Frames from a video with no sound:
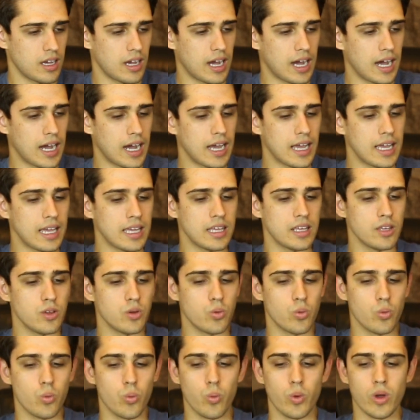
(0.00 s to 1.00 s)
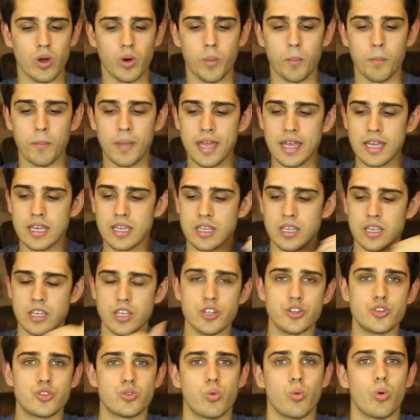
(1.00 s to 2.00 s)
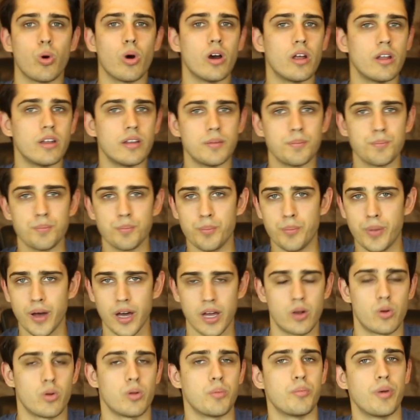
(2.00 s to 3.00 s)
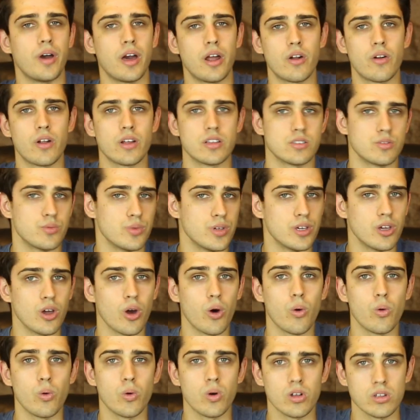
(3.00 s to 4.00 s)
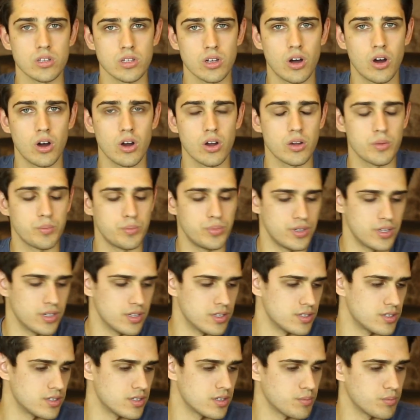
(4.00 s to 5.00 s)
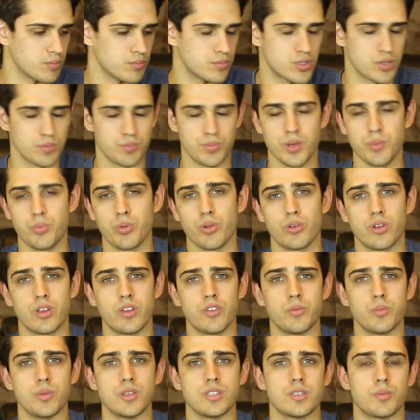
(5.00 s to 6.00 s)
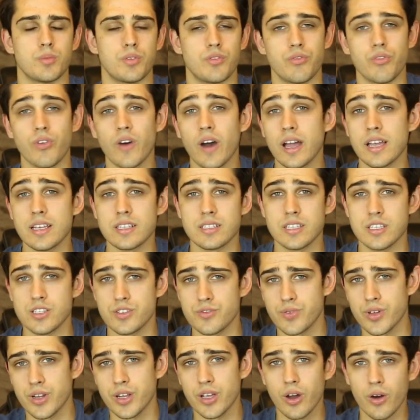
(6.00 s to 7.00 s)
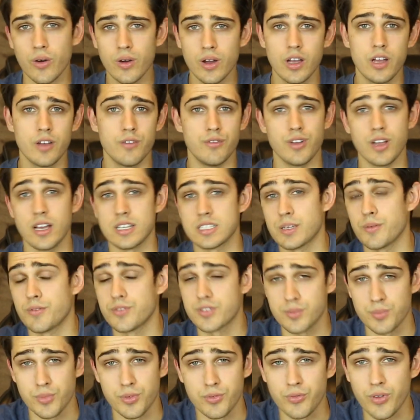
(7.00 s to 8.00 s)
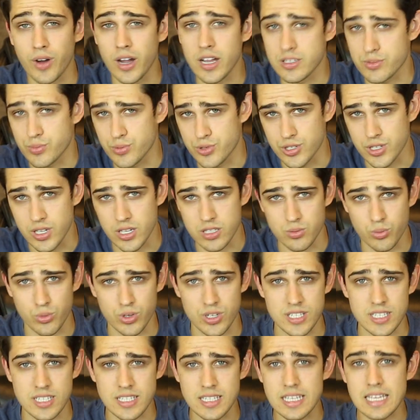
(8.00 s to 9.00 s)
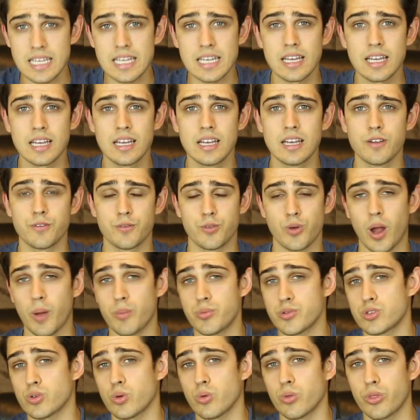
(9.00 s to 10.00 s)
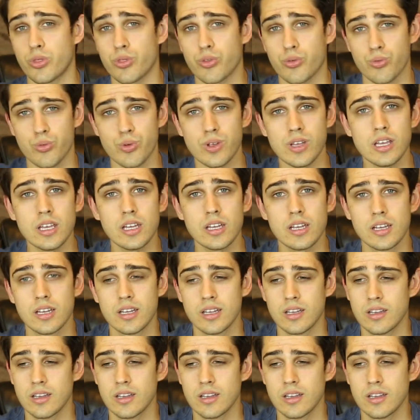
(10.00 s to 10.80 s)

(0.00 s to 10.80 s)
I will make each one better and better as we go along, because some people are giving me some advice each video. If you guys have some advice, what you guys want to see for episode 3,